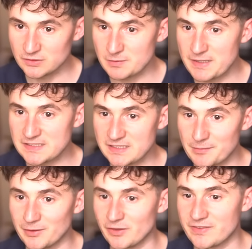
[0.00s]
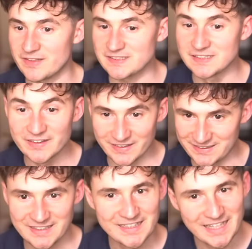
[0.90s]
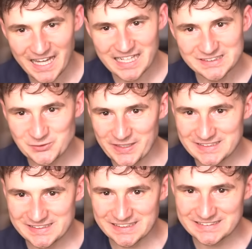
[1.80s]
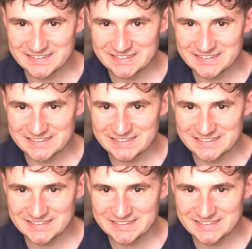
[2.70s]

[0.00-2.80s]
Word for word: looks amazing. I mean, look at this. It is crazy. It's